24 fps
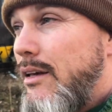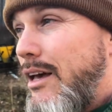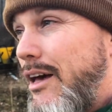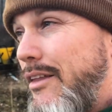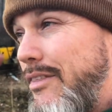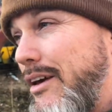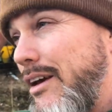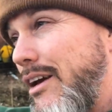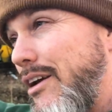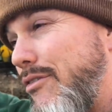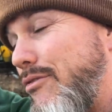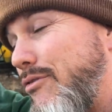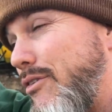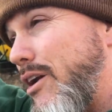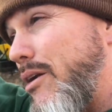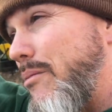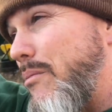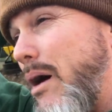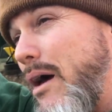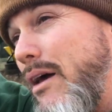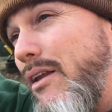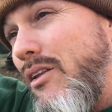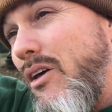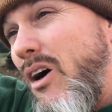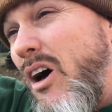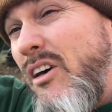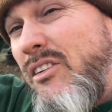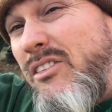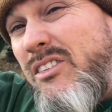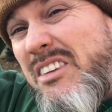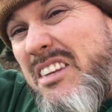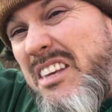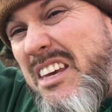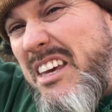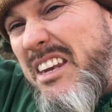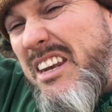I think a friend of mine
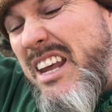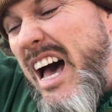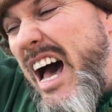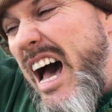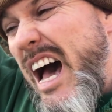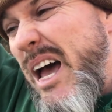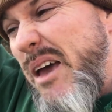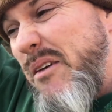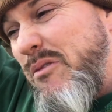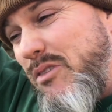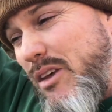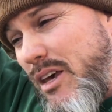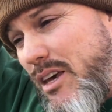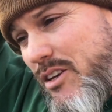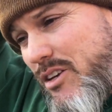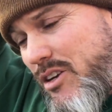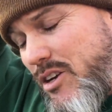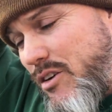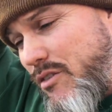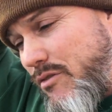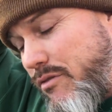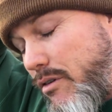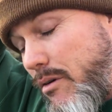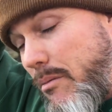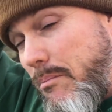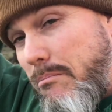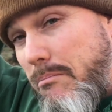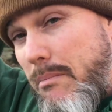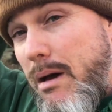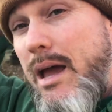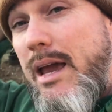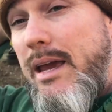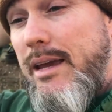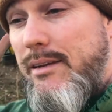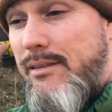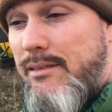lost 10 hives that year from
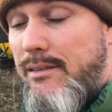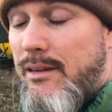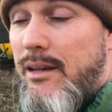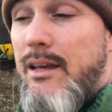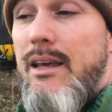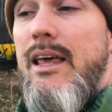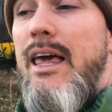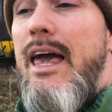mites.